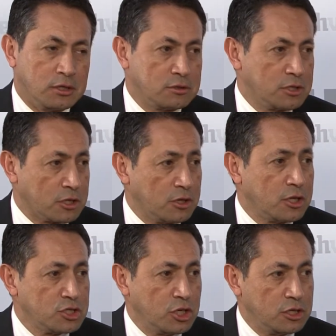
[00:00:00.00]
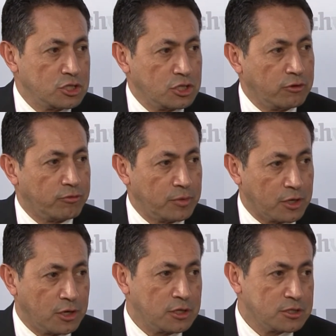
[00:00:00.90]
technology initiative from the
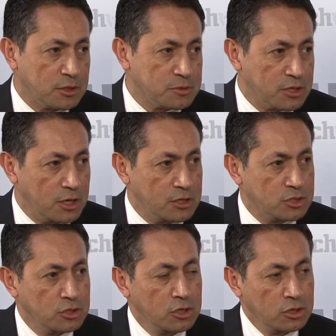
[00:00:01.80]
concept stage